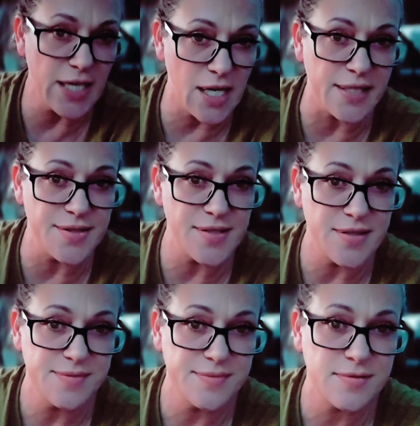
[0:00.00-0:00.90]
kind,
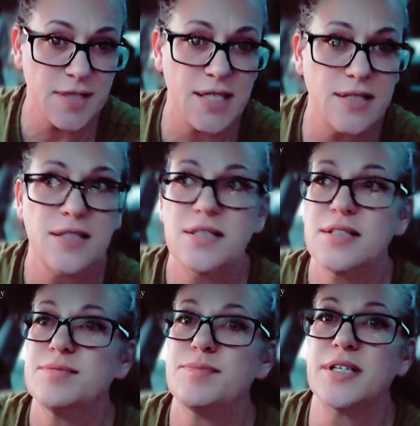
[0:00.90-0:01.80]
okay?
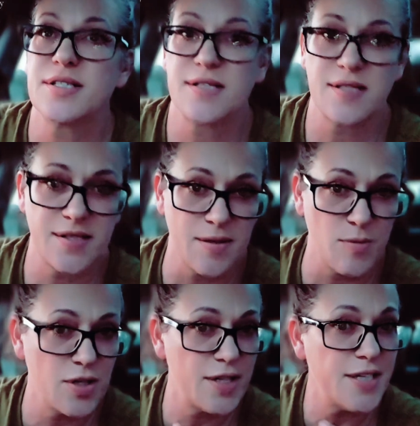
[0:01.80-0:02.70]
Because there's
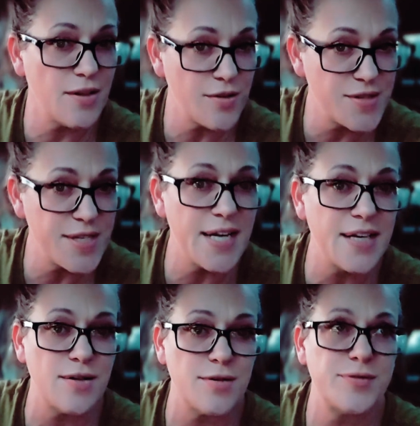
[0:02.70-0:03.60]
someone on the other
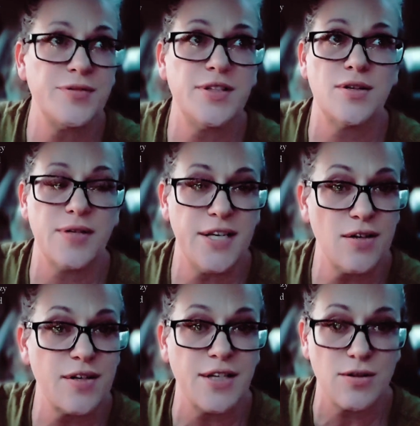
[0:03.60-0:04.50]
side of,
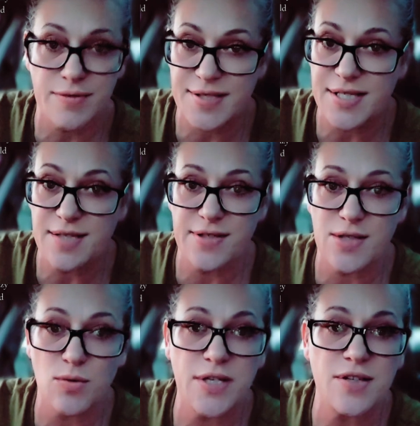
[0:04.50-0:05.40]
hearing or
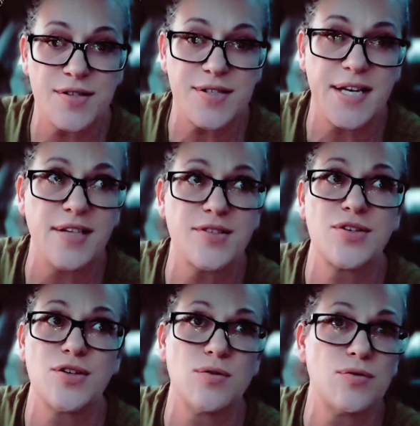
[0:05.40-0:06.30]
receiving what you're saying.
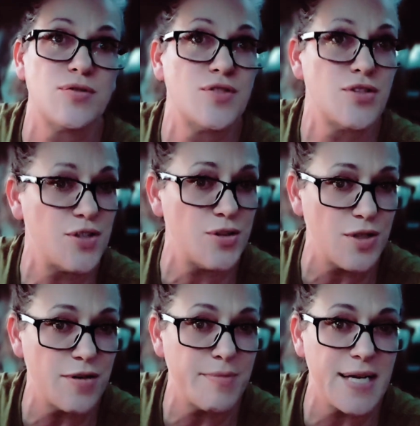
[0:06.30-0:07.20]
So do
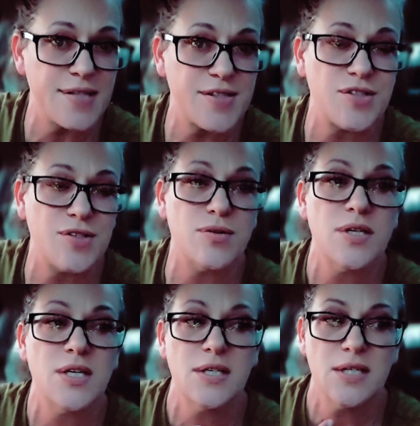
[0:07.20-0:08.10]
your best to
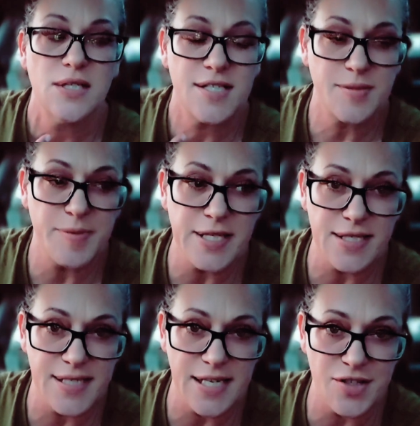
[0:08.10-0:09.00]
speak
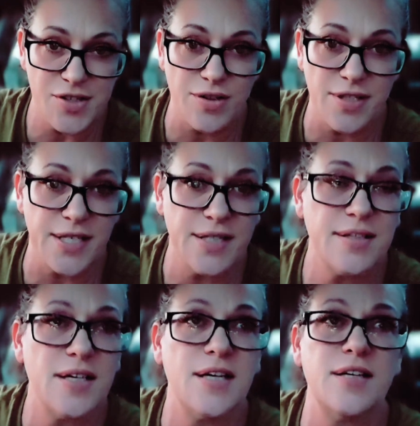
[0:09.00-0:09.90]
intentionally
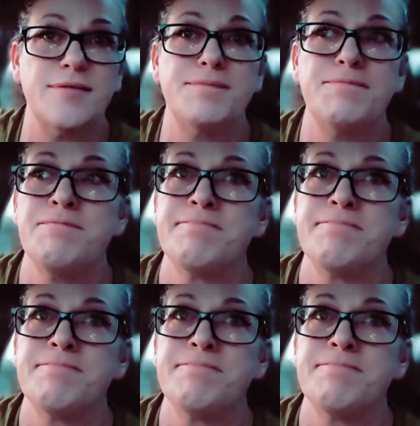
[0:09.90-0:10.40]
and